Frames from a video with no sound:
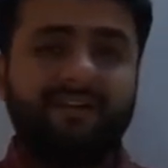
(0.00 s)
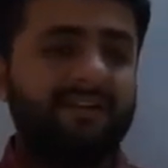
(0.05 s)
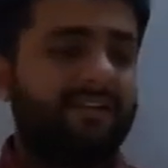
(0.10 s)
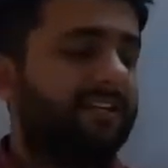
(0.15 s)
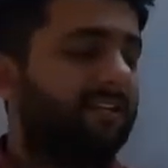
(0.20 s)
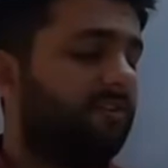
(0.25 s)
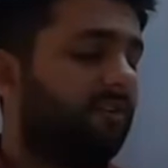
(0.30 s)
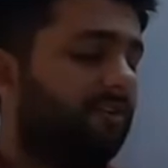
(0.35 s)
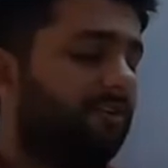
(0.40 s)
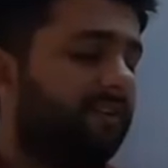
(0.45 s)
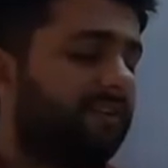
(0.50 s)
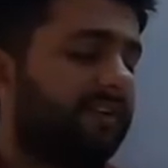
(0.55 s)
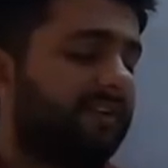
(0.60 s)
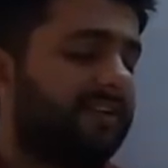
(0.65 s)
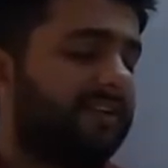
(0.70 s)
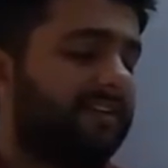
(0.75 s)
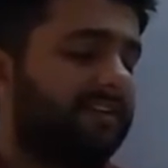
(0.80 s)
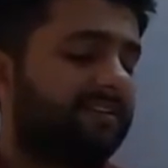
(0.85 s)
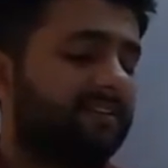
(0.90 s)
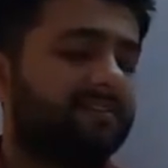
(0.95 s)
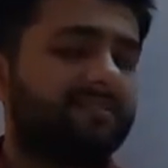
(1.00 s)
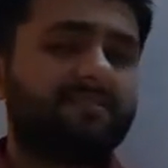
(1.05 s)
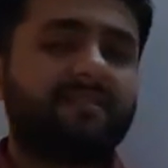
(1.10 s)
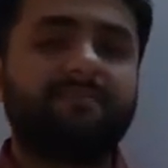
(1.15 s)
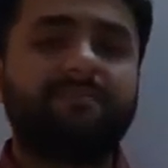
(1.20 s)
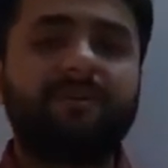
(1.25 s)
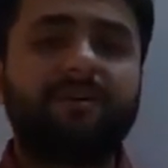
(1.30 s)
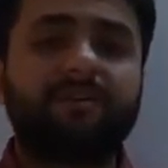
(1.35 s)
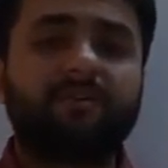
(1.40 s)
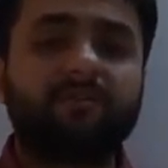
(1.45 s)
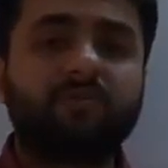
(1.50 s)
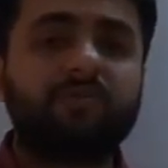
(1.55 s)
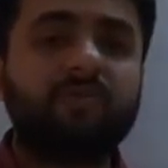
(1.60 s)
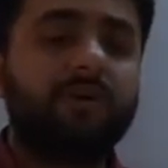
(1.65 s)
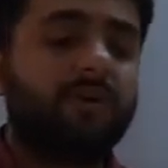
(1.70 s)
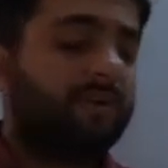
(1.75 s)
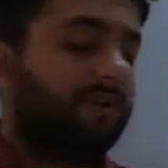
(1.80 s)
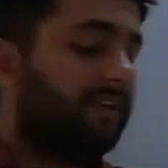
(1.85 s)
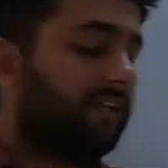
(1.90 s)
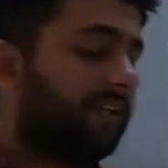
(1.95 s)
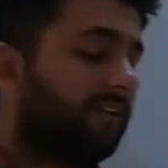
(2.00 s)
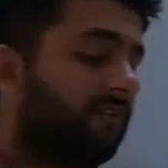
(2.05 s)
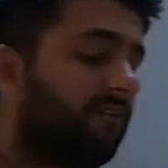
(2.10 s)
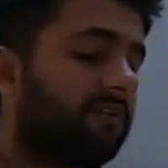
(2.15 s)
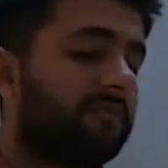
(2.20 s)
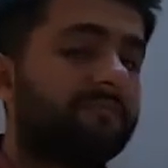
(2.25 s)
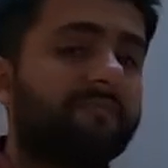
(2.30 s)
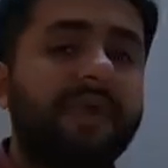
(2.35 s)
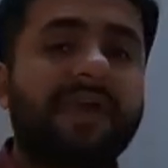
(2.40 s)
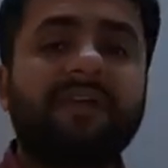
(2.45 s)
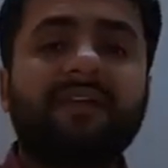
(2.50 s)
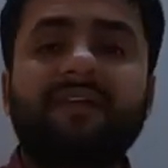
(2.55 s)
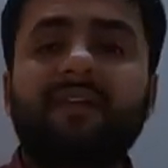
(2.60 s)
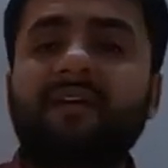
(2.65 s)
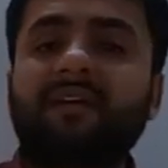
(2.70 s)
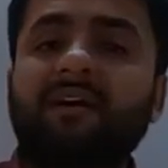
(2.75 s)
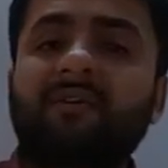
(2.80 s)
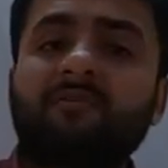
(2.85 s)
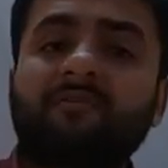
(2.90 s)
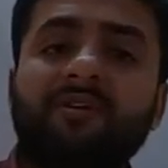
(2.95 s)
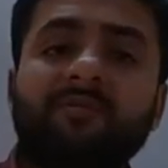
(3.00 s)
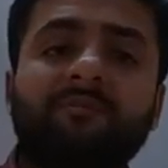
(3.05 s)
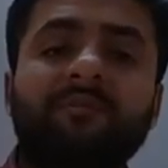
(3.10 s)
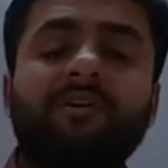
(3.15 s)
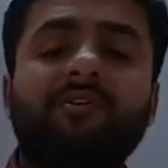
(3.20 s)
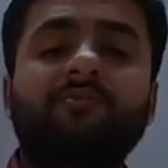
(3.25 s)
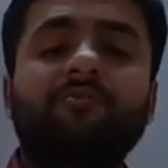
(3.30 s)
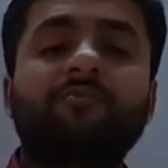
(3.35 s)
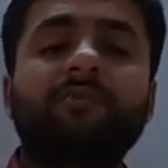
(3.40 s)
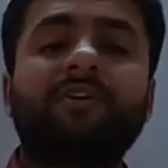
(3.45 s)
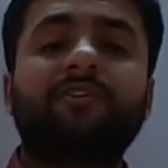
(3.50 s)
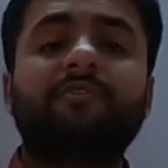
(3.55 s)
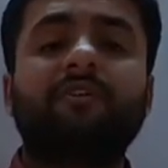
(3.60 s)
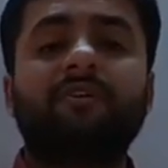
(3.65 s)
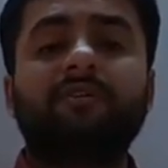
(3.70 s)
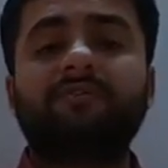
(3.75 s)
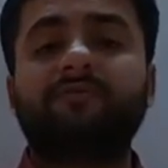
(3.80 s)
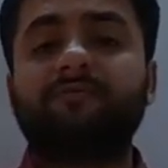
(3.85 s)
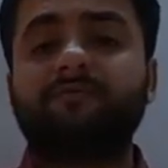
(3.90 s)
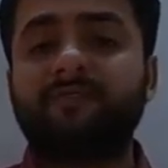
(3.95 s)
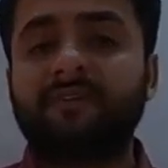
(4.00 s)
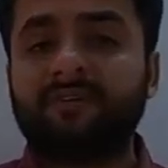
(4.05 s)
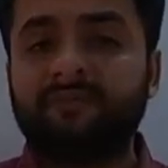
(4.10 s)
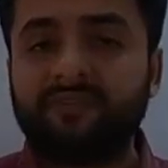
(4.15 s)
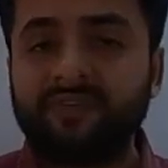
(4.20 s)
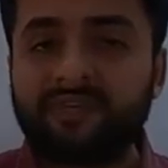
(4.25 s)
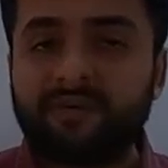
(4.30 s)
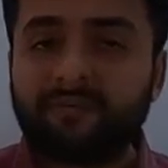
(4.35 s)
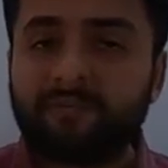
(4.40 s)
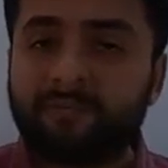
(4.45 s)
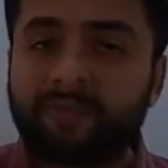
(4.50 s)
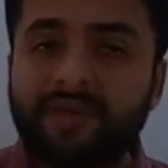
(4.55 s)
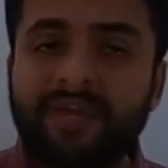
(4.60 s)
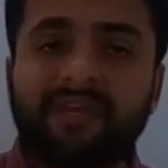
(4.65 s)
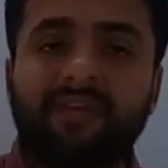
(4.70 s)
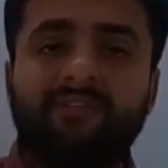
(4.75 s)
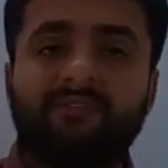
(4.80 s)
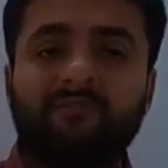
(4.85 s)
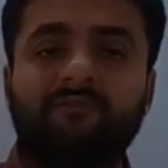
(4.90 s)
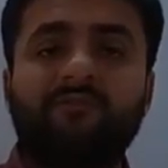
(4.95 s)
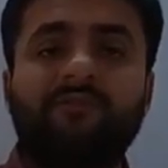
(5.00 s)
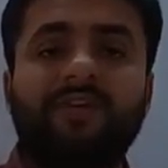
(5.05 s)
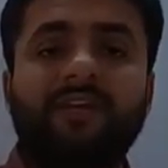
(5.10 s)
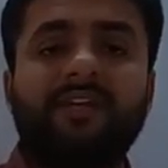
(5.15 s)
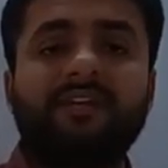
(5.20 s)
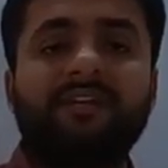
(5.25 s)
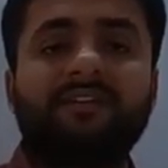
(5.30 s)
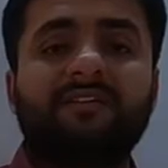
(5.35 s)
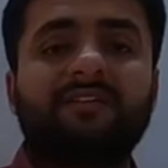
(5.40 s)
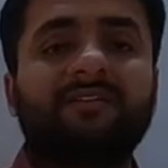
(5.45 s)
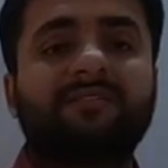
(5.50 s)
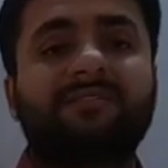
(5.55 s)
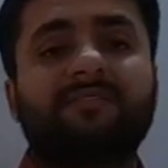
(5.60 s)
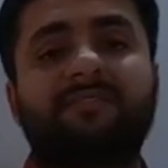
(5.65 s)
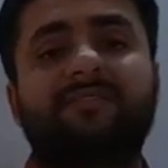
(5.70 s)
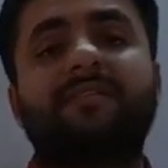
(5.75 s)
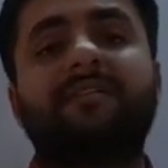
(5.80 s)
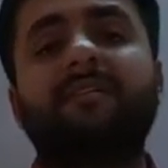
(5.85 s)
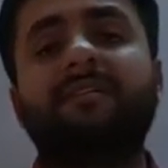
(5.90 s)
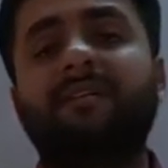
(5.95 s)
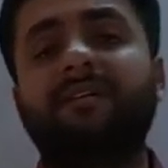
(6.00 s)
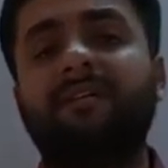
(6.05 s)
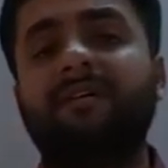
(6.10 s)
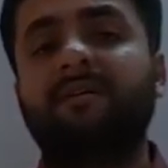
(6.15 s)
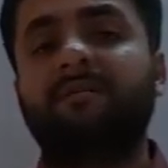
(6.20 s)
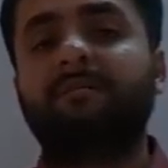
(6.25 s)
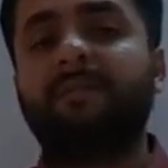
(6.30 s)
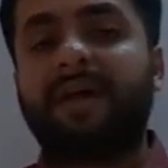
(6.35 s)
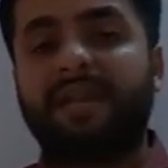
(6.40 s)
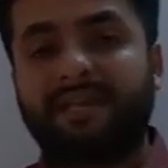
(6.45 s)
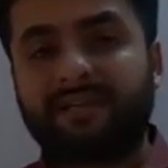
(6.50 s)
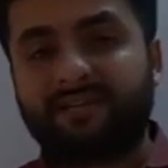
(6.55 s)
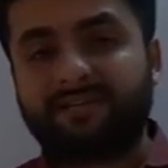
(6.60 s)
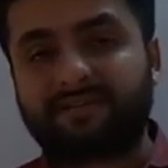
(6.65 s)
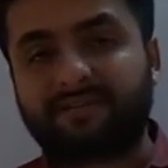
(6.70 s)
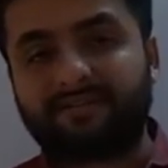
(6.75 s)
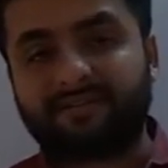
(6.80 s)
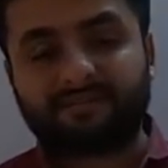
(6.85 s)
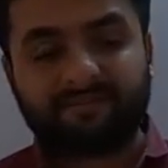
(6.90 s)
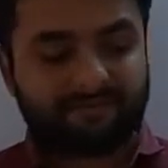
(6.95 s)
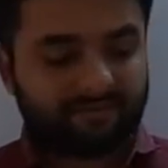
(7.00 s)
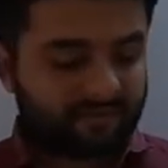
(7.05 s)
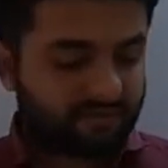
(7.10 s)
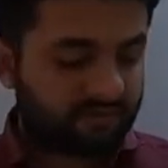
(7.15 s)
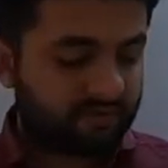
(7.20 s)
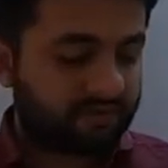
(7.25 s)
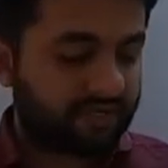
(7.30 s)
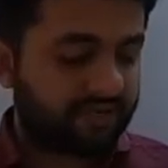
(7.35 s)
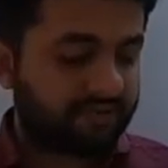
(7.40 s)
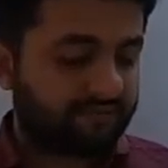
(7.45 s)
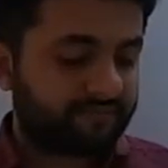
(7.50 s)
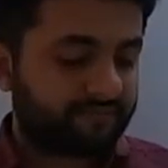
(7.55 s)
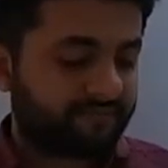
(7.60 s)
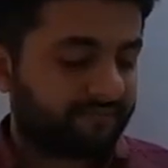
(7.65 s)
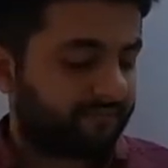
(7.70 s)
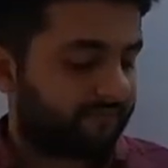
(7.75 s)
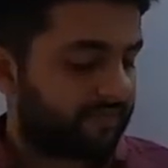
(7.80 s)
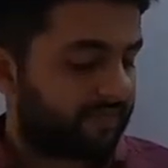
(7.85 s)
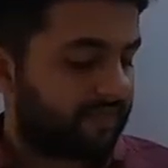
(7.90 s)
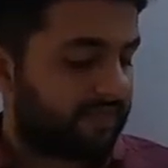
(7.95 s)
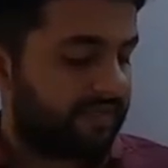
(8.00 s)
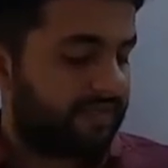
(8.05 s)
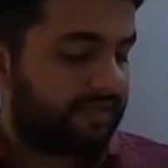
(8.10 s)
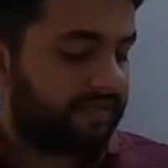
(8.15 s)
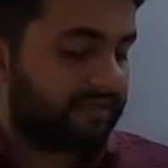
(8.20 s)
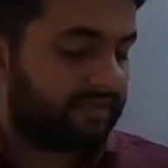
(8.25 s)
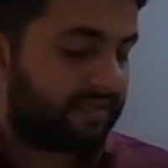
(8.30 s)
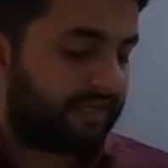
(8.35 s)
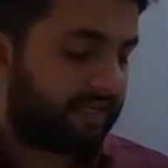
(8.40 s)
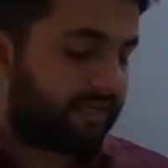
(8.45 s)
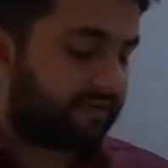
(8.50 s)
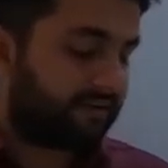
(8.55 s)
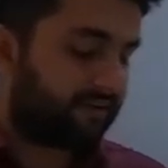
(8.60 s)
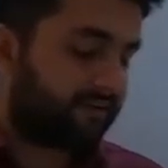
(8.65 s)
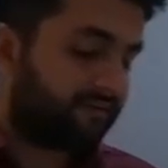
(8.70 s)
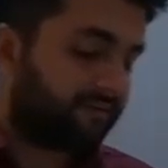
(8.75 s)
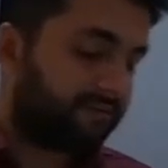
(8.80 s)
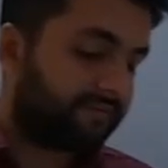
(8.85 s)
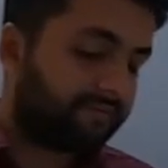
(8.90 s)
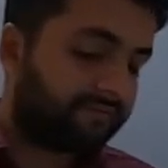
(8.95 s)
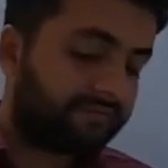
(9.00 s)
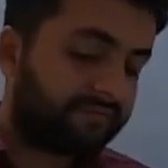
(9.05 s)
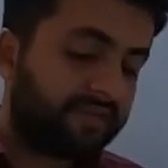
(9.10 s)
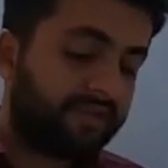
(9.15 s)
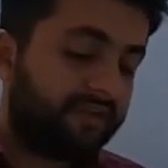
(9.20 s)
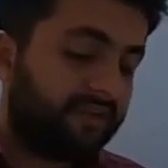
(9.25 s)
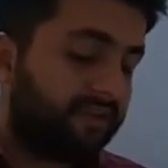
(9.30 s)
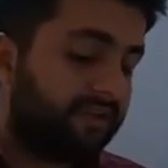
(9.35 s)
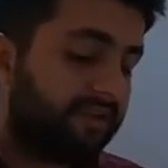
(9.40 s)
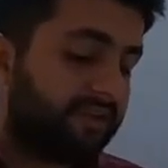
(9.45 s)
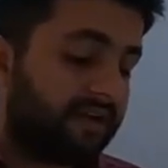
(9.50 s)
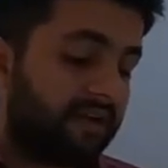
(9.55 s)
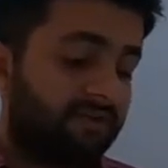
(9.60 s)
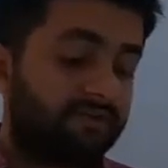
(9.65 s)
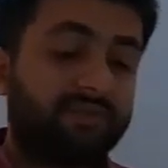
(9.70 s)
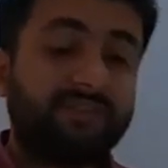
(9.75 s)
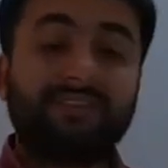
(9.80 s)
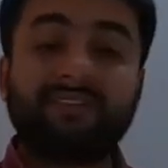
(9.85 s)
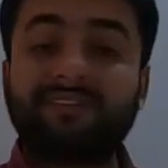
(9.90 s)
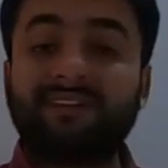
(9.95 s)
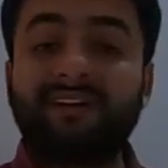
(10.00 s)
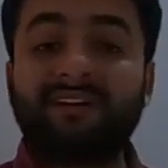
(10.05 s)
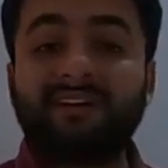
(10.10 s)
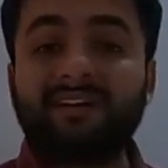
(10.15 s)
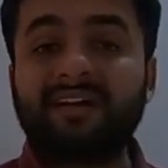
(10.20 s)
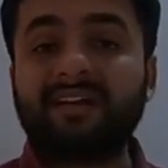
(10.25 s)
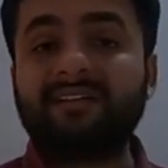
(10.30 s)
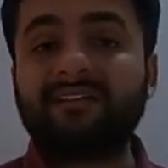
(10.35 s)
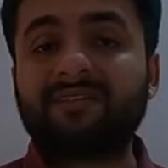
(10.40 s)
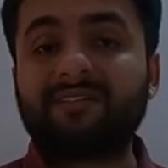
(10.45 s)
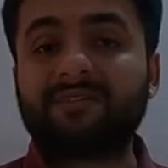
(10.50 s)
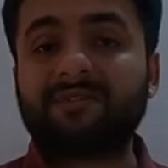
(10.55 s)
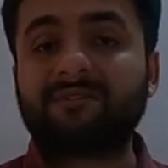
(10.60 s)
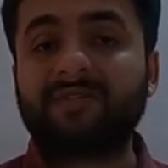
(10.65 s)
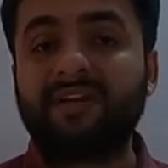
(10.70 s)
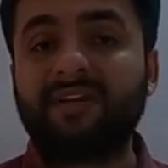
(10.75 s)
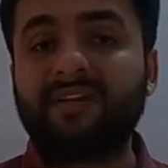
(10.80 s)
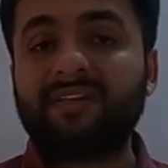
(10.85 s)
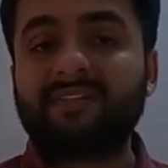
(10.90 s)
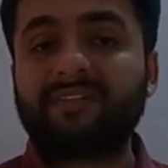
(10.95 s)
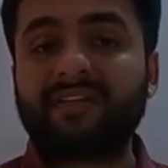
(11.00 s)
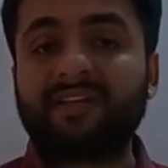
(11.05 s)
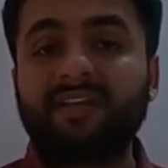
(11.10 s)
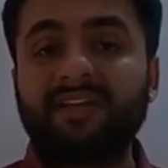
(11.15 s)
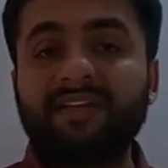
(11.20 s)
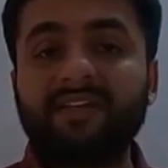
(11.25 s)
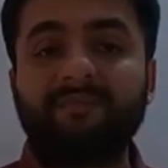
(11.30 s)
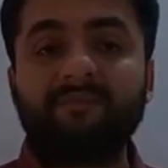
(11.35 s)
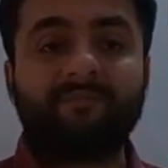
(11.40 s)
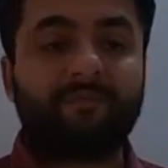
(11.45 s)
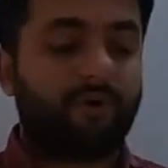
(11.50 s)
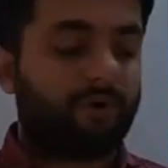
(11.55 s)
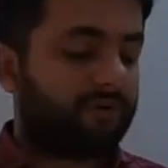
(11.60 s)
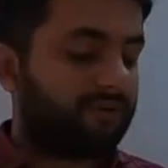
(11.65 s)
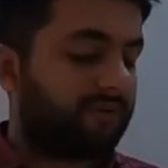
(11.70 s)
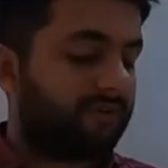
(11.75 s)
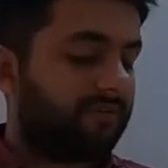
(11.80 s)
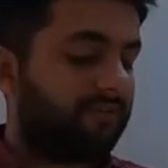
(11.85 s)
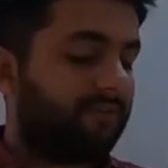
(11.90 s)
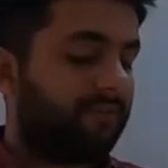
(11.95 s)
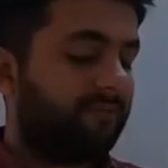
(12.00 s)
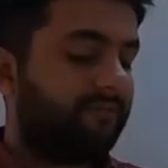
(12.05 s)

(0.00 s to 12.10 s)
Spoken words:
Tick on creditors number 2, tick on bank account number 2, because we will pay to creditors the balance. Okay, then now the third adjustment is again important.